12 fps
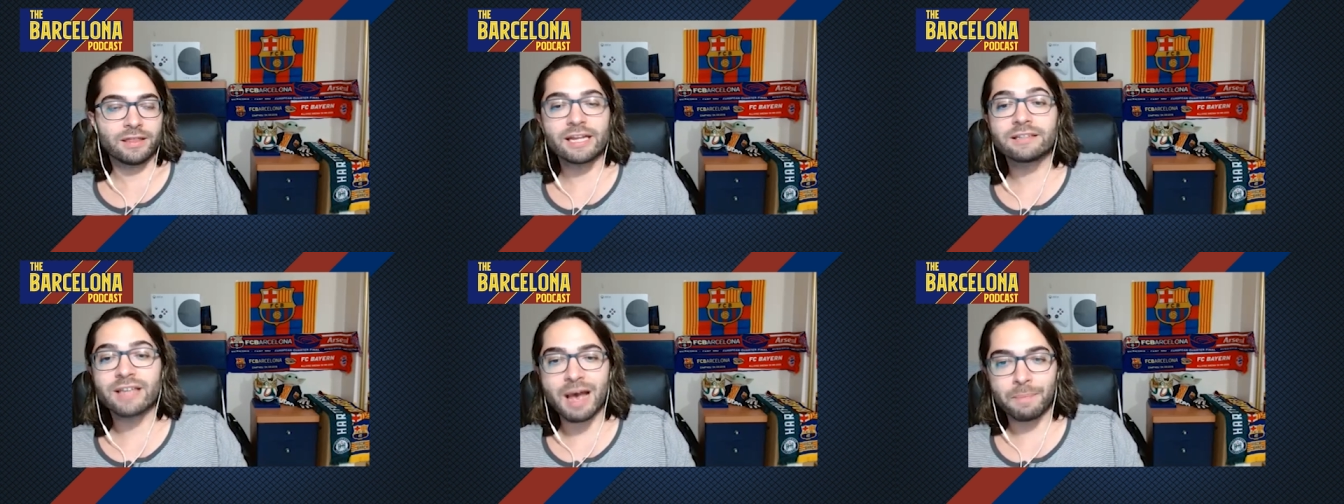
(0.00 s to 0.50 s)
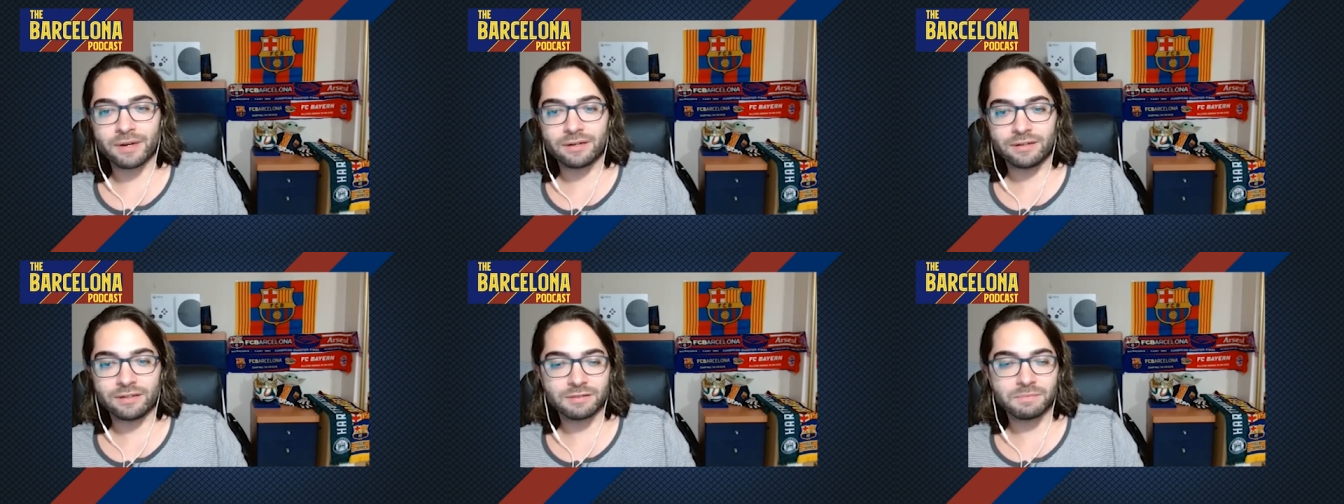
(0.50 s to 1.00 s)
things
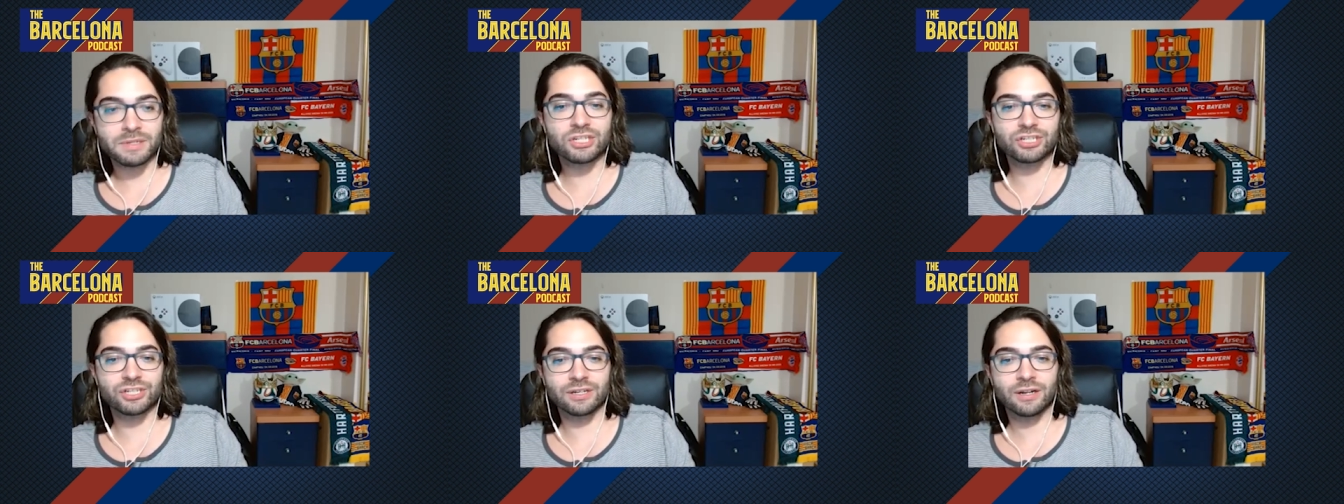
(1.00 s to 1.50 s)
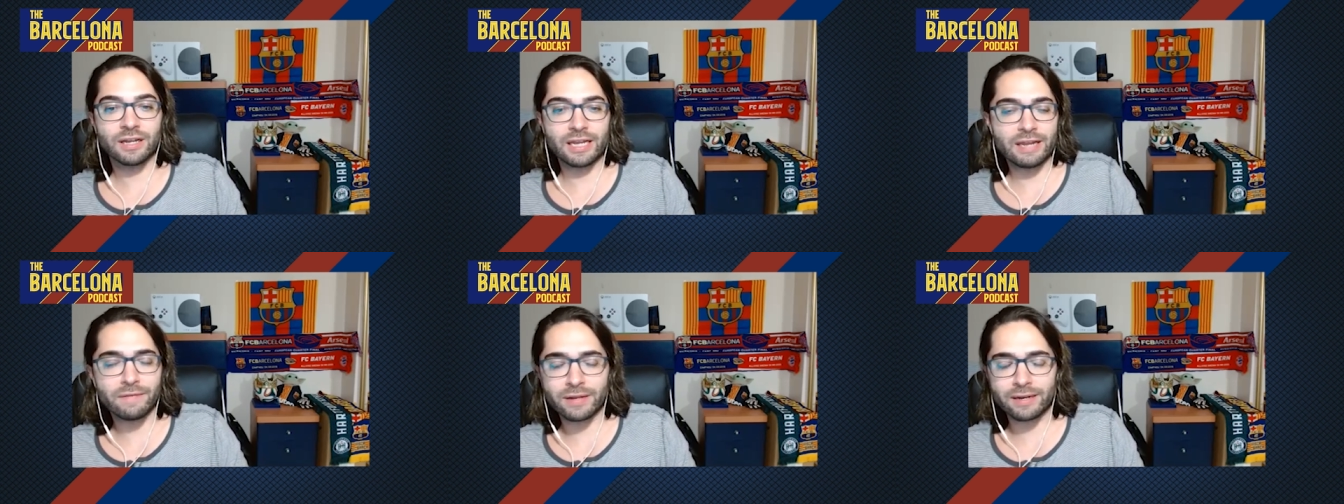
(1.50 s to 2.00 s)
happen. He's a magician,
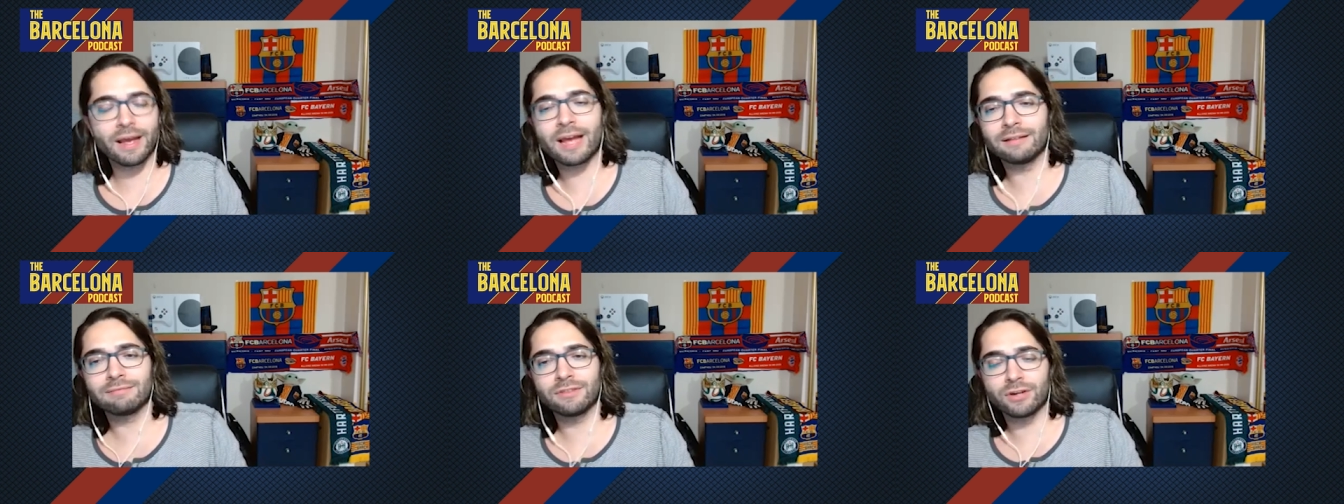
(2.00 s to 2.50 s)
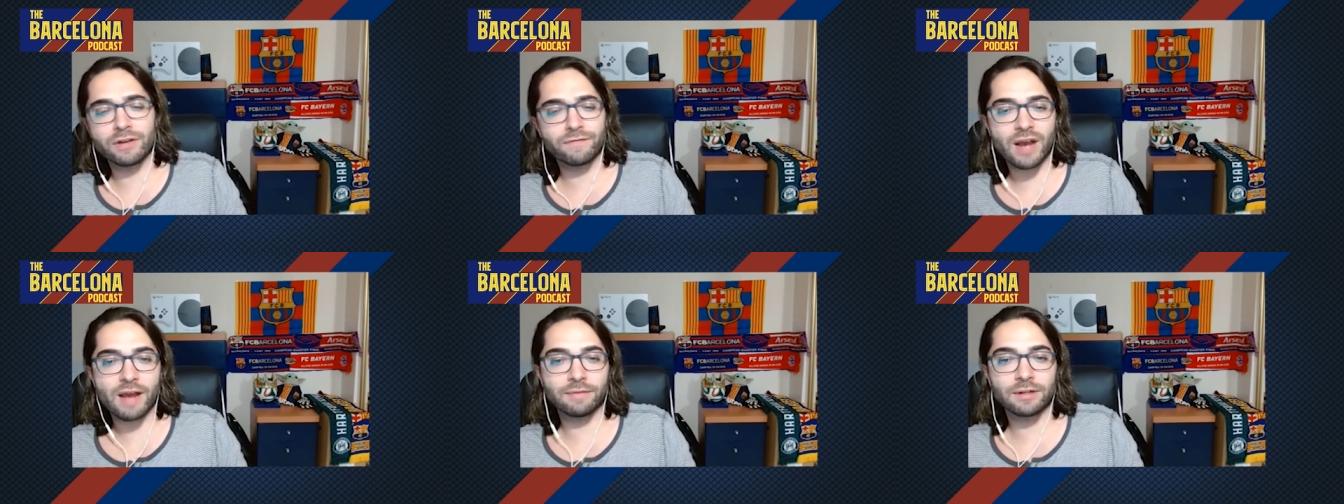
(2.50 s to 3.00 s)
even at
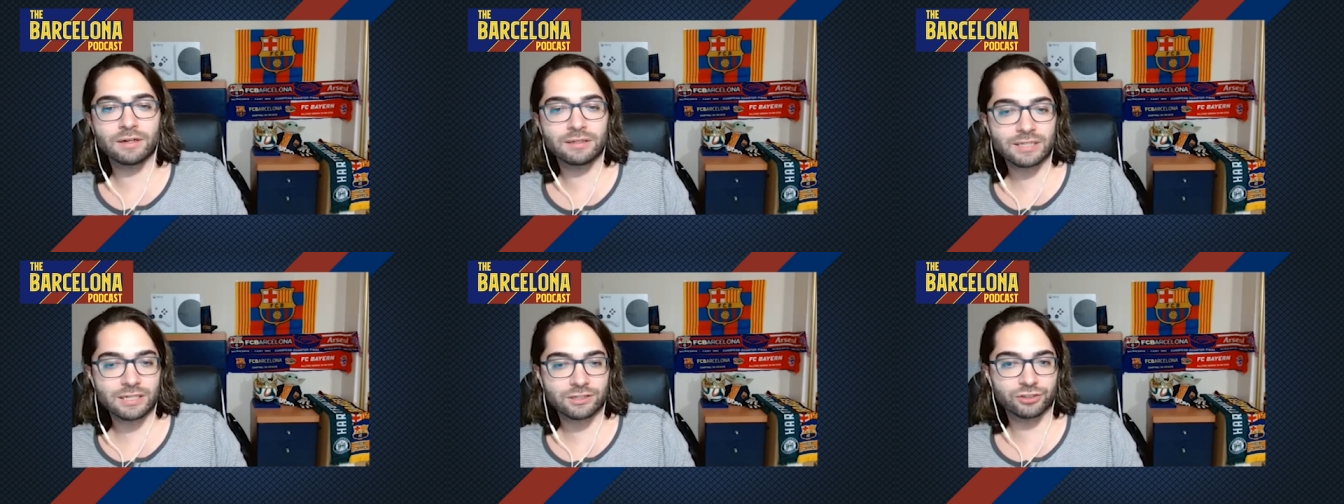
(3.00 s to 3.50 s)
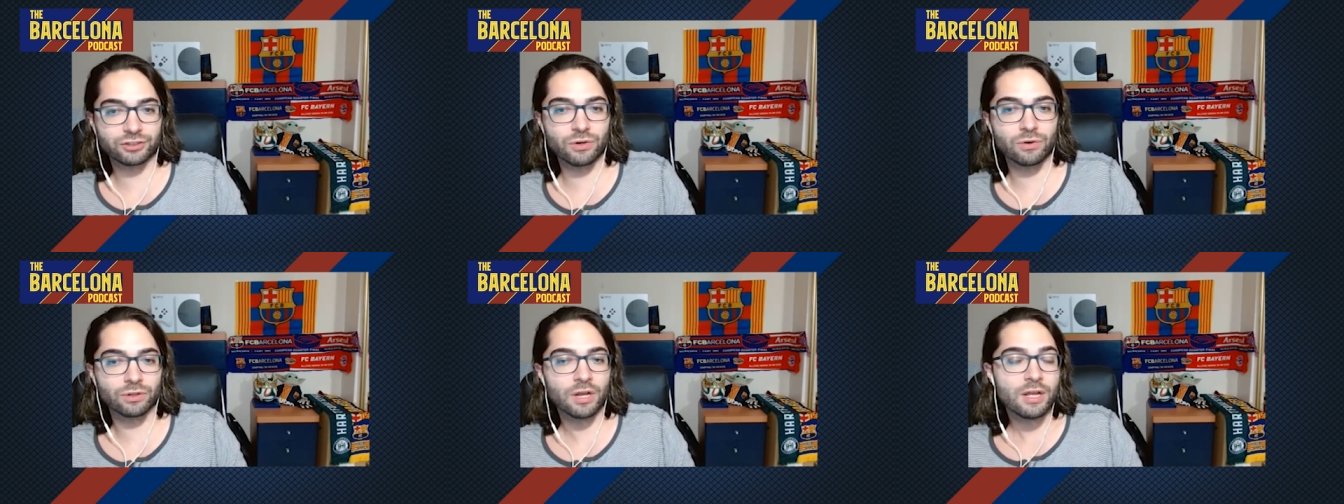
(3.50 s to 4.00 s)
35, 36 years
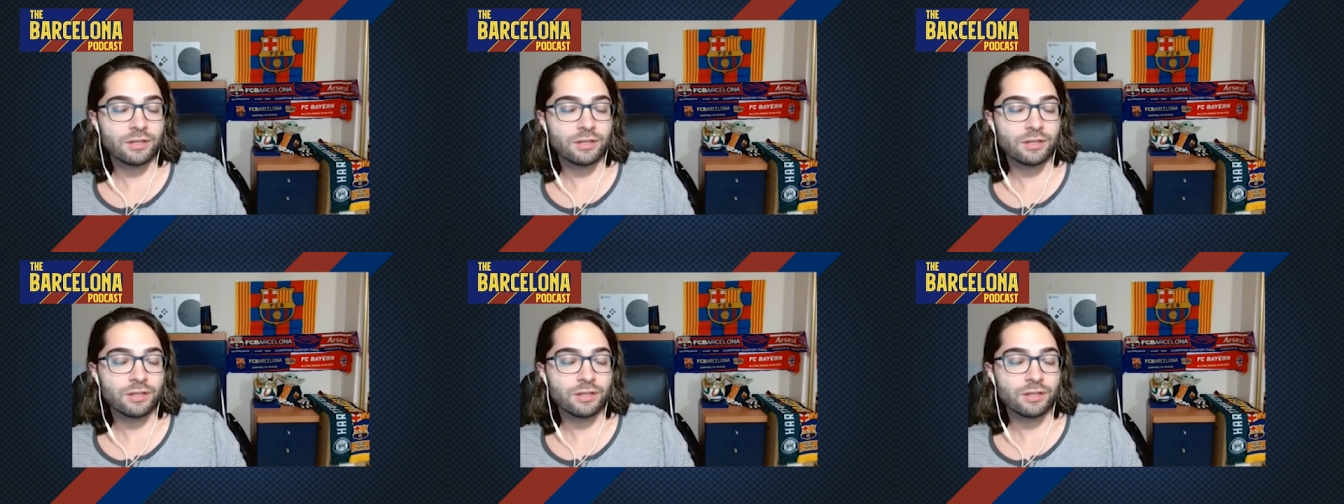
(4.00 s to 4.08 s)
old.